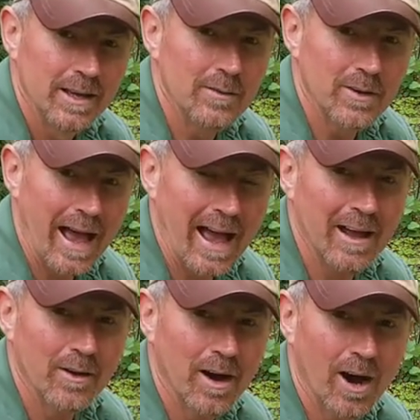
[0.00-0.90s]
if you're
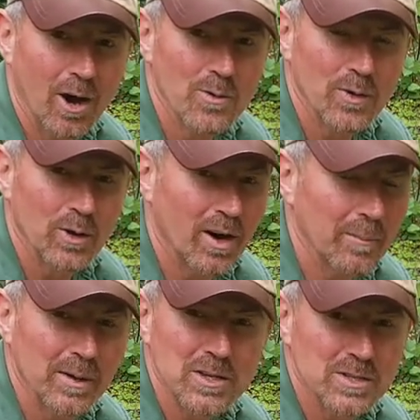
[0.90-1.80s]
out overnight,
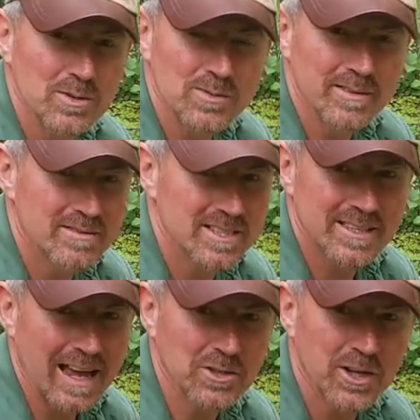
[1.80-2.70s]
because you
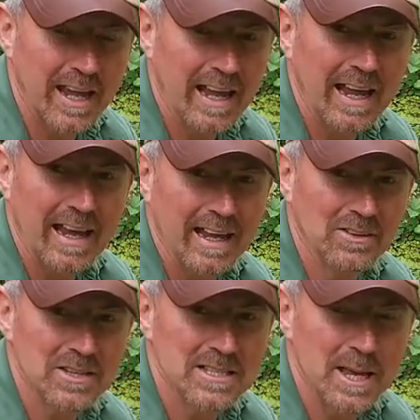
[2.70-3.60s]
stash kit
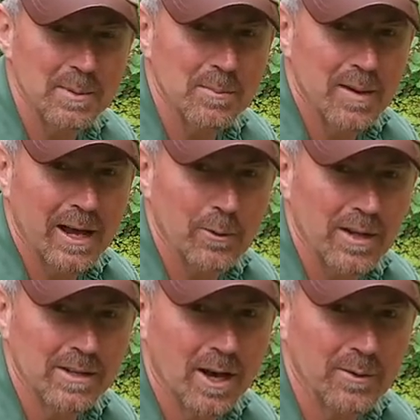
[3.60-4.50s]
in your sleeping bag where
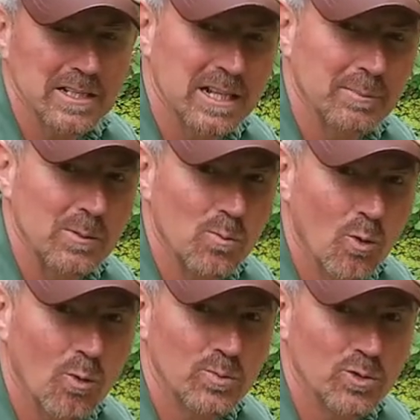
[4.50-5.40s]
you know it's going to be
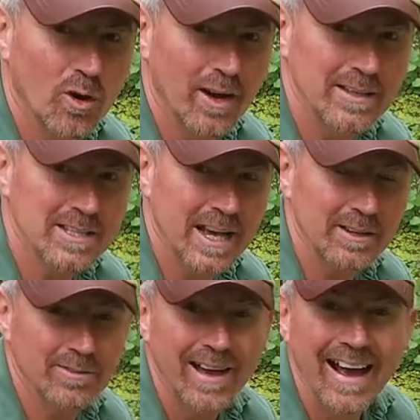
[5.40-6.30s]
warm, dry and
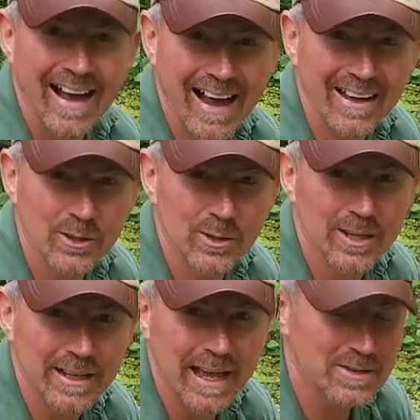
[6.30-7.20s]
safe, and you can get